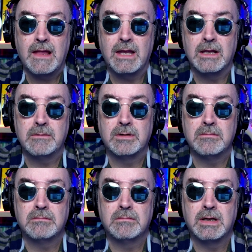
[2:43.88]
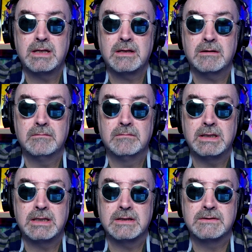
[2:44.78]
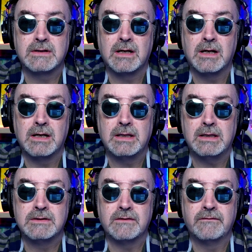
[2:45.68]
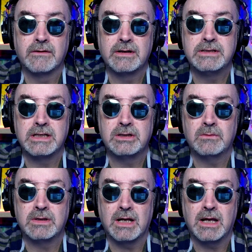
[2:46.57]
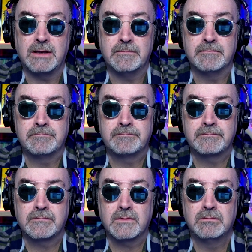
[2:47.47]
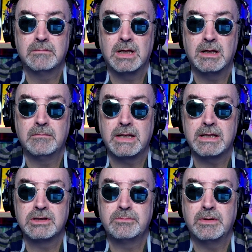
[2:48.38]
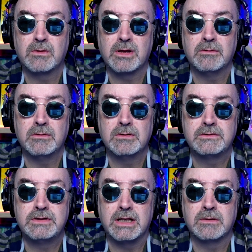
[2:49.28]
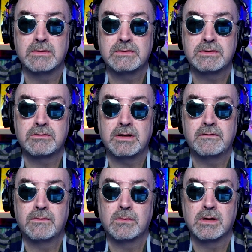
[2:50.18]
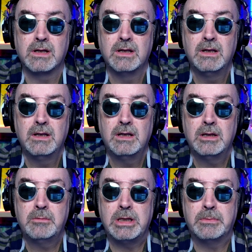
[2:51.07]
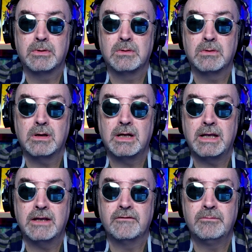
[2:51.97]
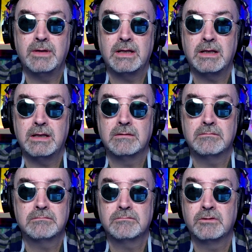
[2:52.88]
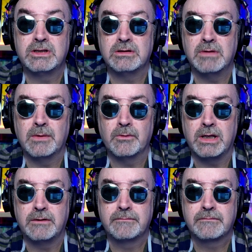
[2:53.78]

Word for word: And but Mike Mike is a guy is a very genuine guy. Uh, Mike has been one of the most generous, straightforward people I have met in recent memory.